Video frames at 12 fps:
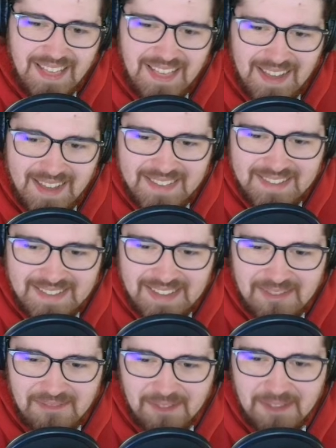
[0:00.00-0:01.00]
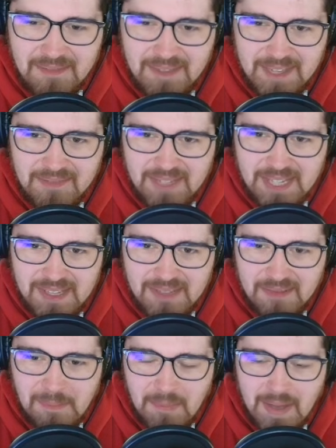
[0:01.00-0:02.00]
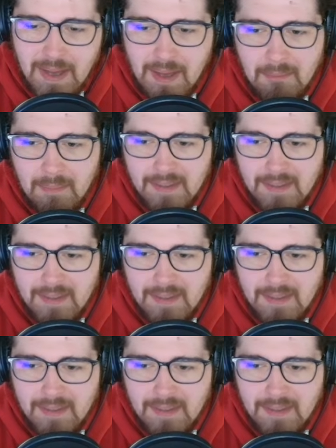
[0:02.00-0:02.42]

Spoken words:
I think they really make a video pop.